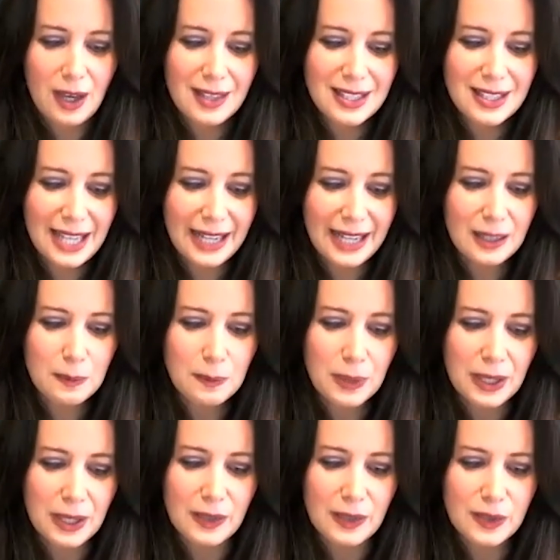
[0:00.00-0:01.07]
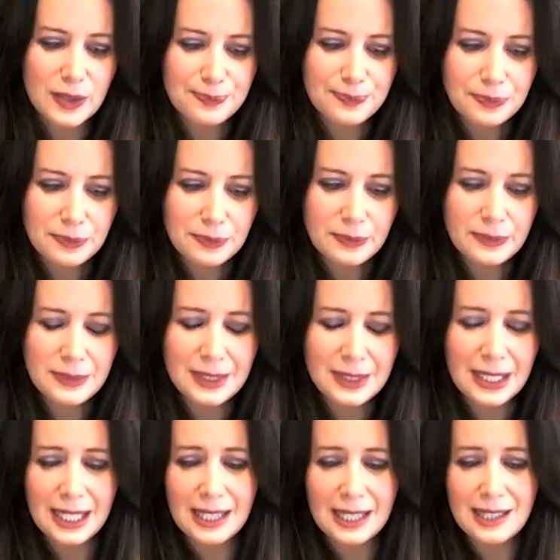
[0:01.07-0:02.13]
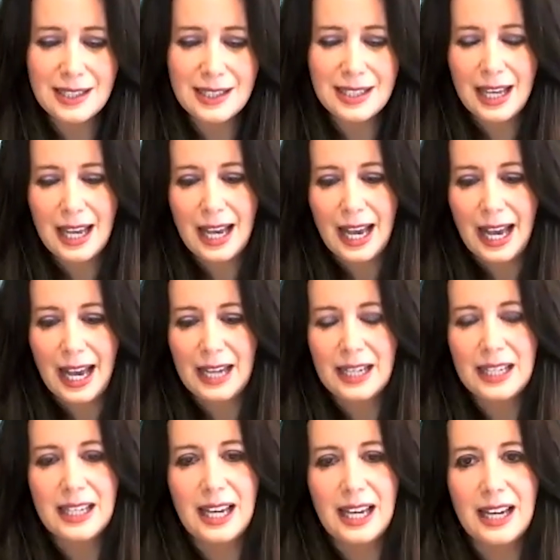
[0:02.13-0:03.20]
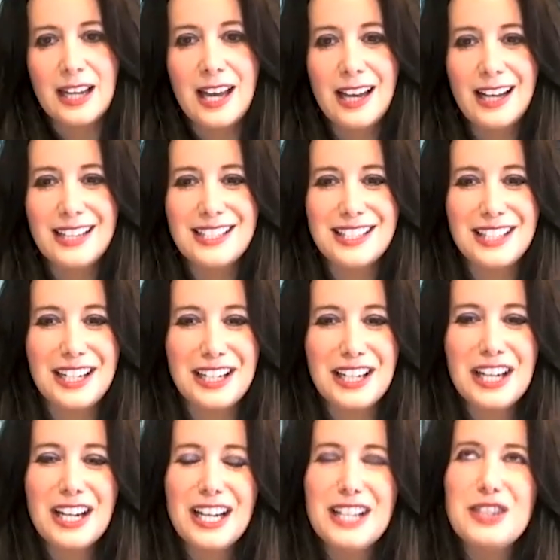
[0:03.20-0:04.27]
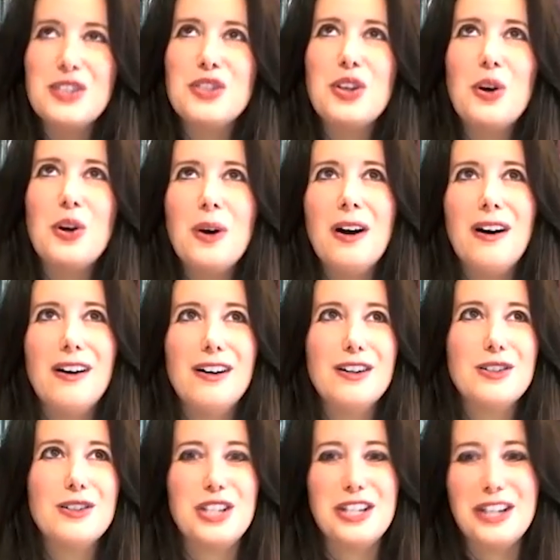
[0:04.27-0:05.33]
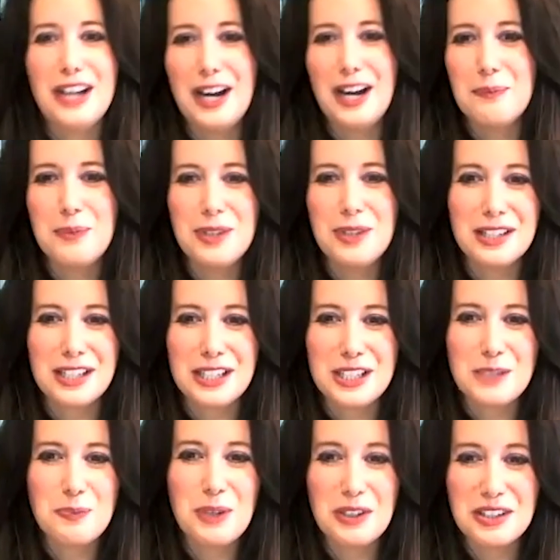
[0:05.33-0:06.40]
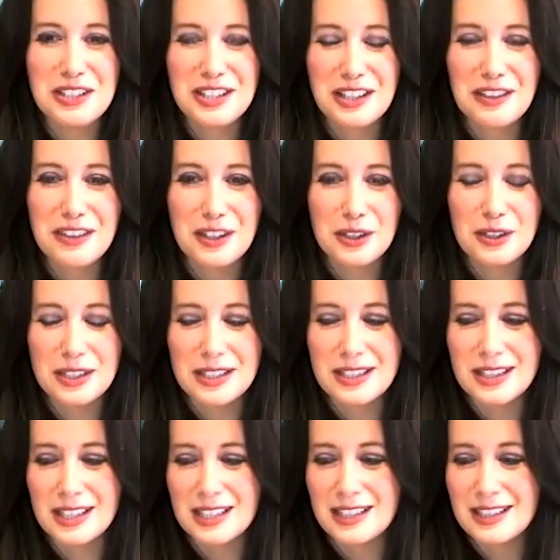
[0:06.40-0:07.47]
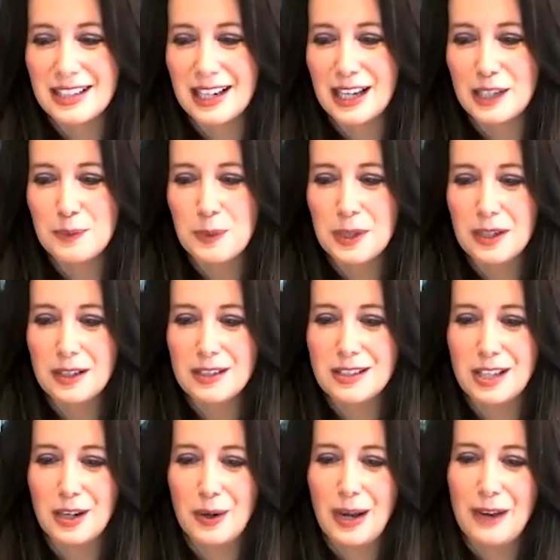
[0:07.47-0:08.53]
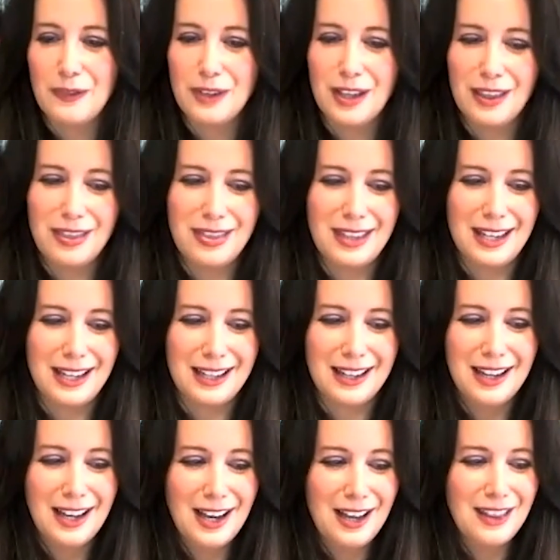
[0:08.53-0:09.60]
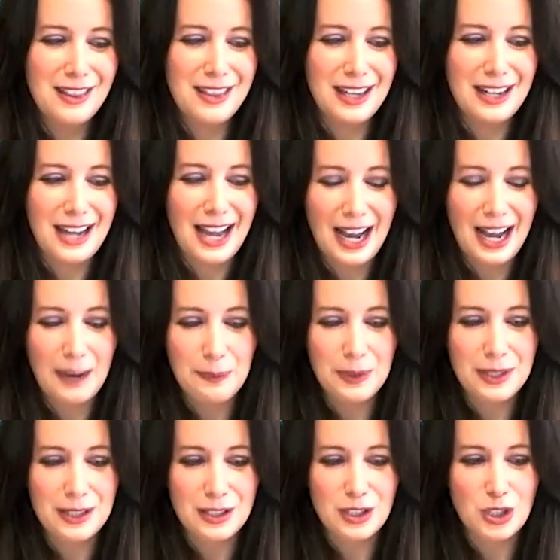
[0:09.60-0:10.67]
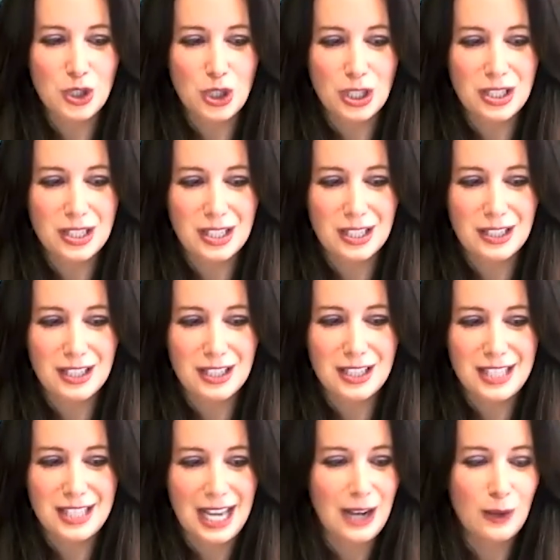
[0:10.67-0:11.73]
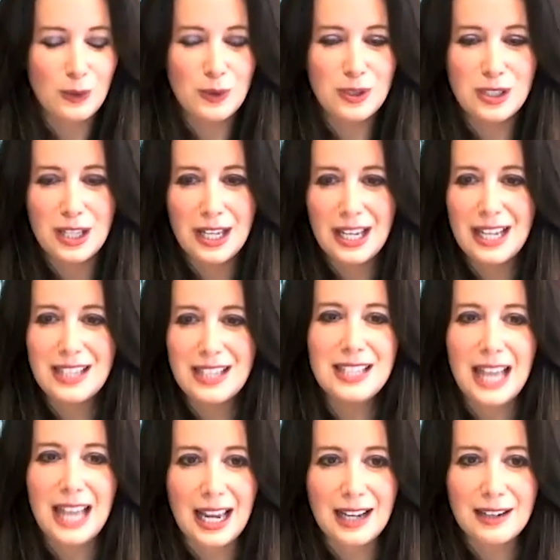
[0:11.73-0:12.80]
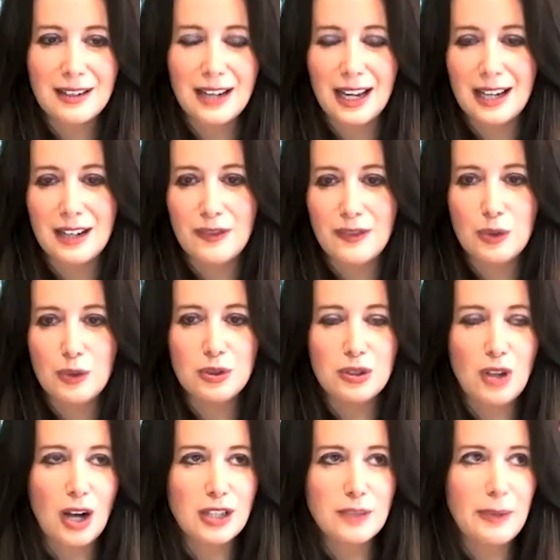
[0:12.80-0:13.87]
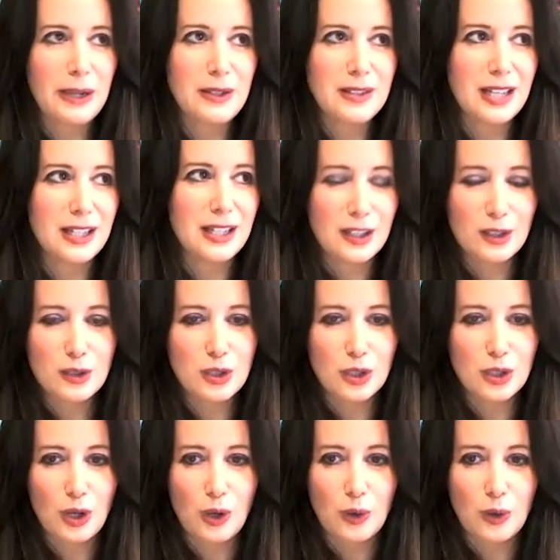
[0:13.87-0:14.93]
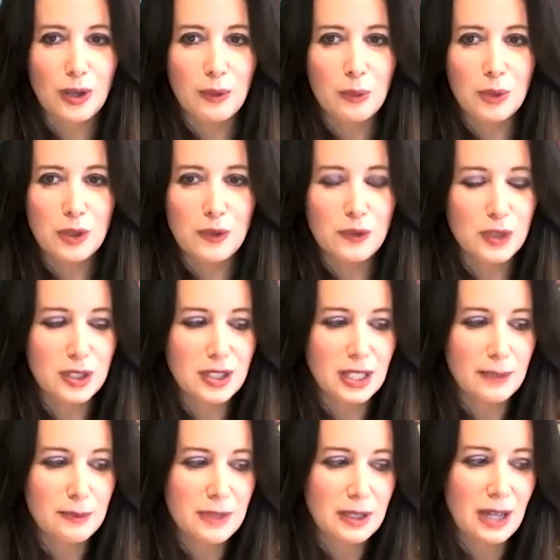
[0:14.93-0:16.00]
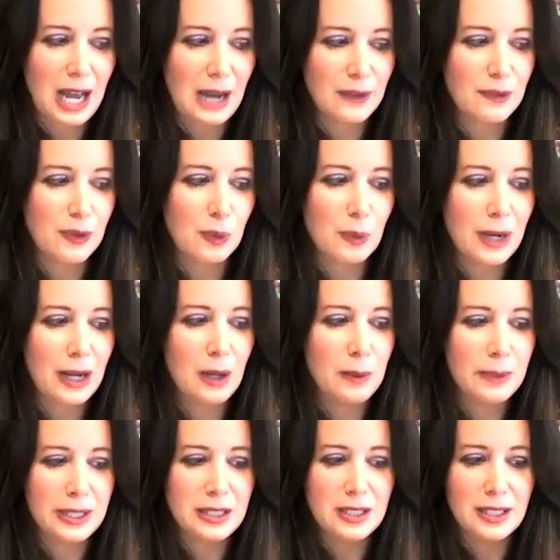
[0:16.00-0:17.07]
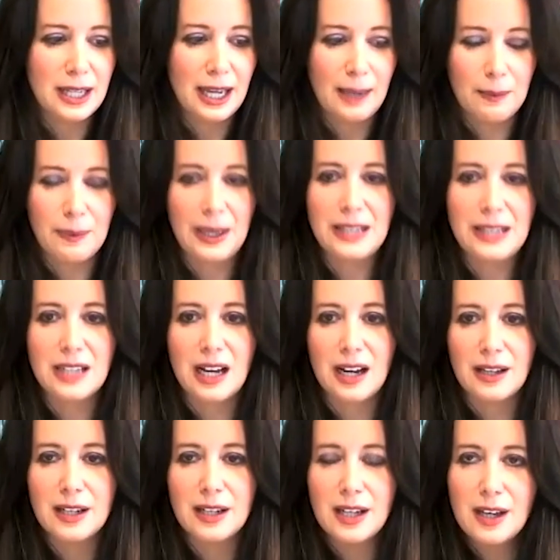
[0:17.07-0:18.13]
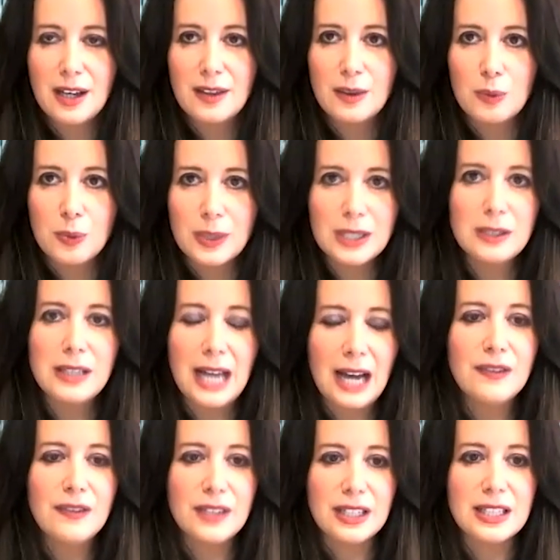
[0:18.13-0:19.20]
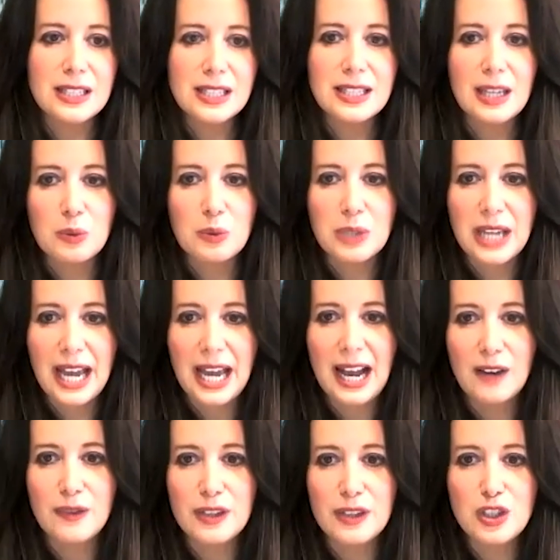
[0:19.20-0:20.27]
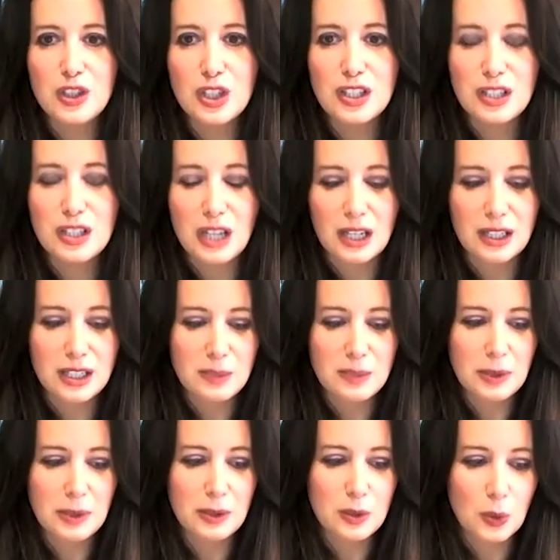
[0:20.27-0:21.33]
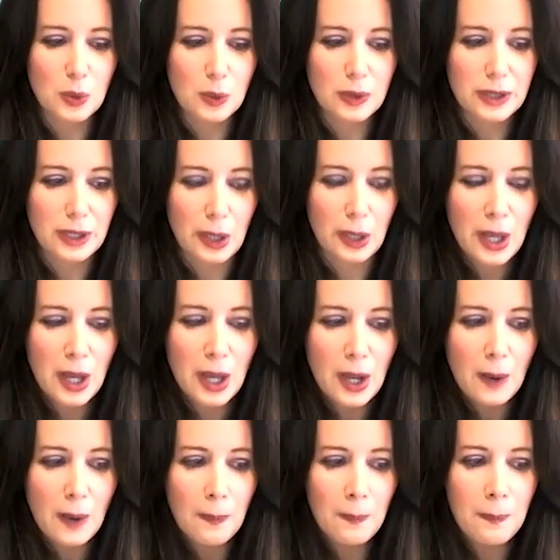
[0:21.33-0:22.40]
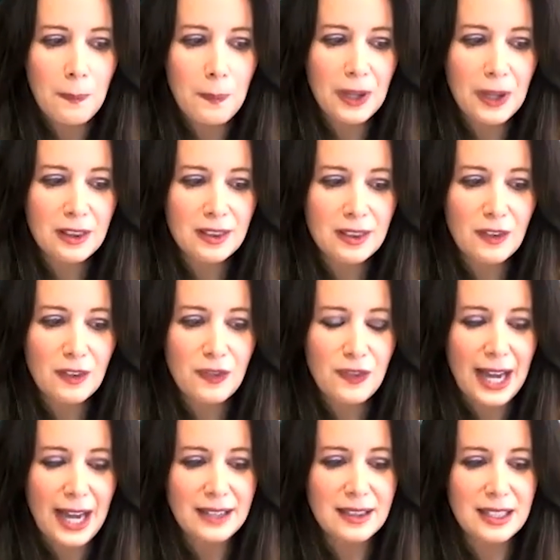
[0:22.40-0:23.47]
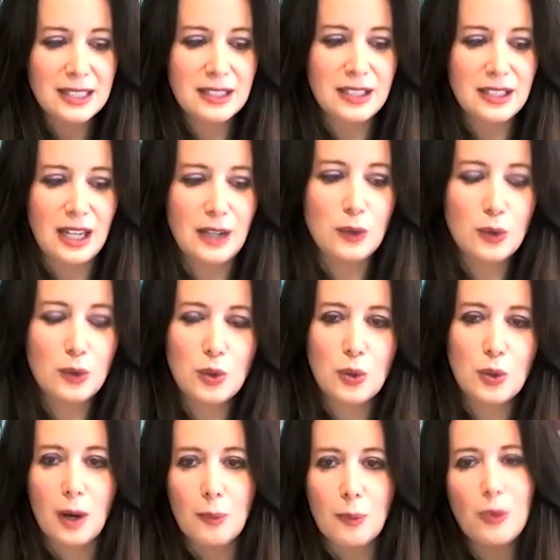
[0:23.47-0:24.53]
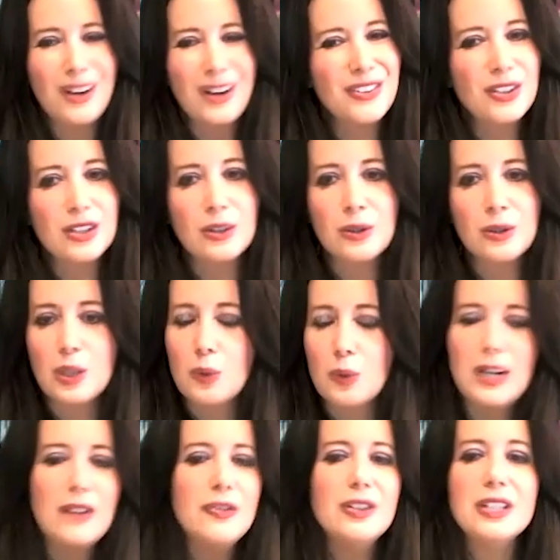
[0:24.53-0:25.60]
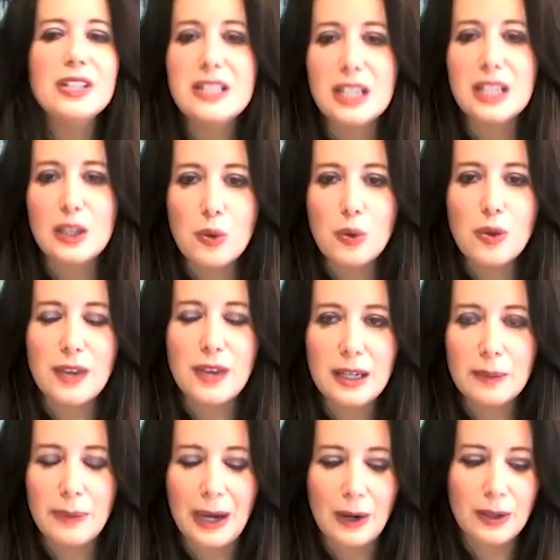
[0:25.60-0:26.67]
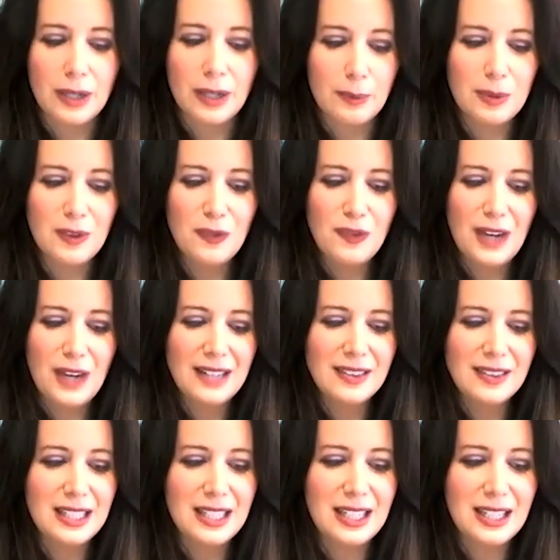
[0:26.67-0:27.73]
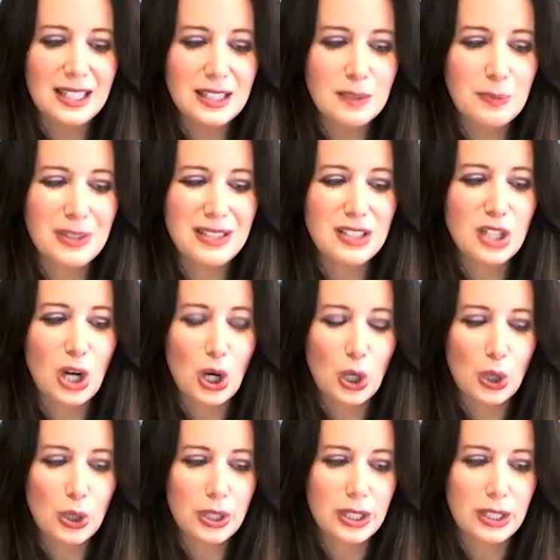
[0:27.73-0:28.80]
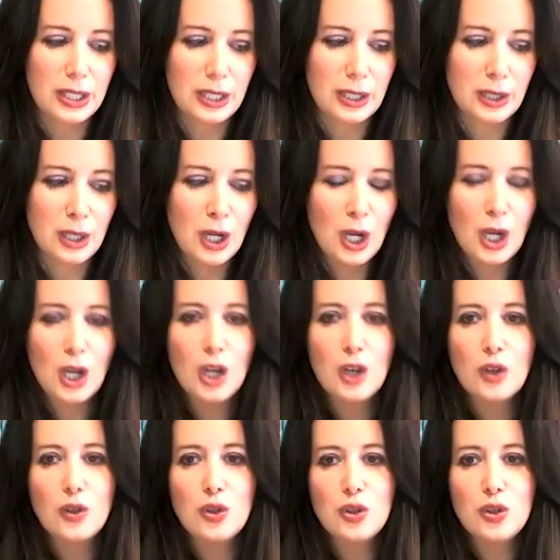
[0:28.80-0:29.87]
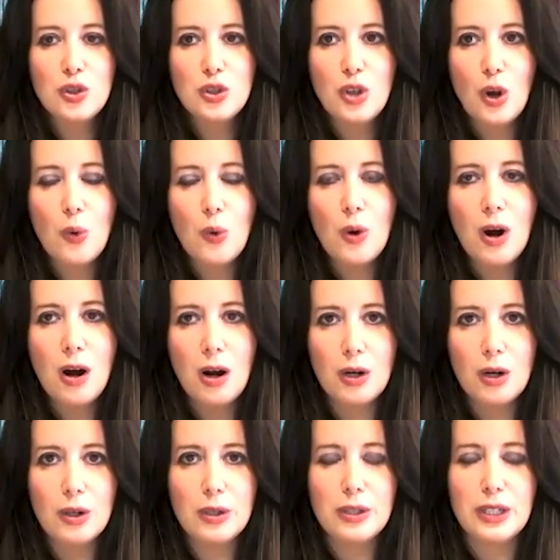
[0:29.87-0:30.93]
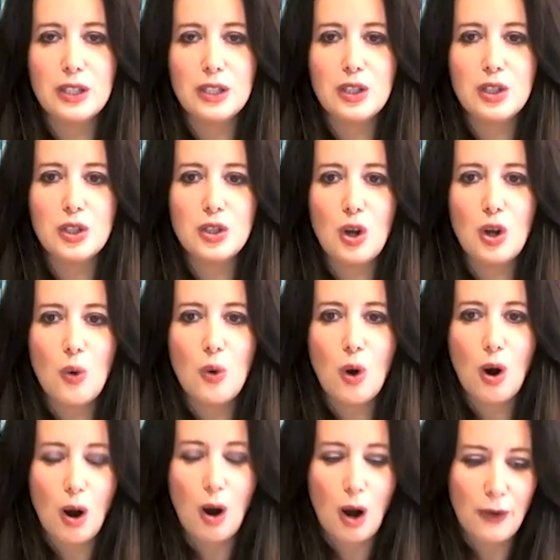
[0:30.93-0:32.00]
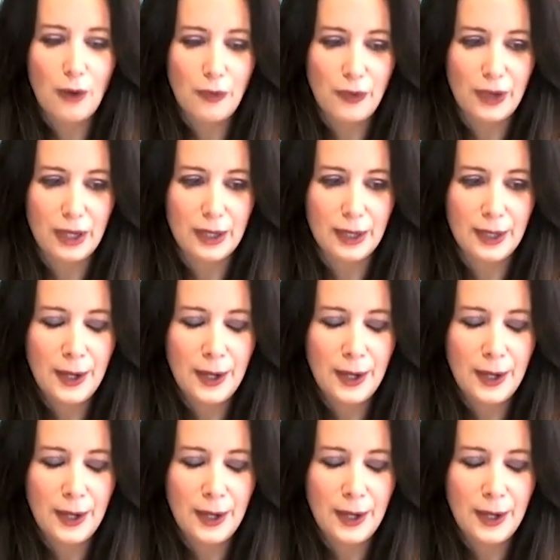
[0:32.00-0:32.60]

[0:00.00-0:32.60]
The second piece is, and again, it's so hard to not be a conspiracy theorist these days, because everything that happens just sounds insane. And if you talked about it 10 years ago, it would have just seemed out of the realm. And today, based on the real evidence that we have, it's just not conspiratorial. But the fact that Donald Trump, whether, whatever it is that you think about him, but the fact that he has been targeted so hard and so often